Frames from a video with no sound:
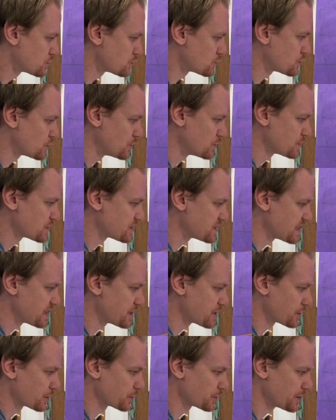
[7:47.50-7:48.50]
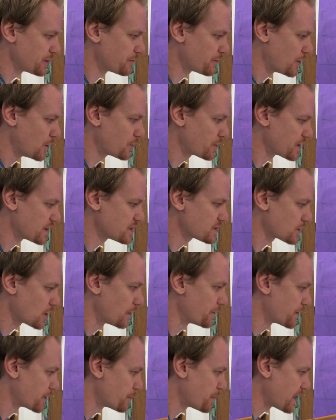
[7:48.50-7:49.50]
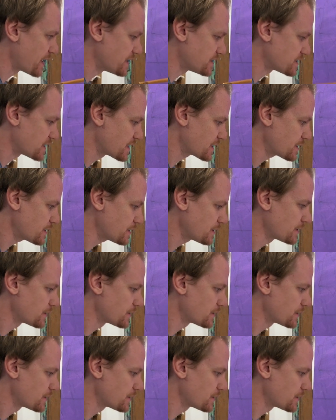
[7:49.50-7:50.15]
too singularly focused on their painting,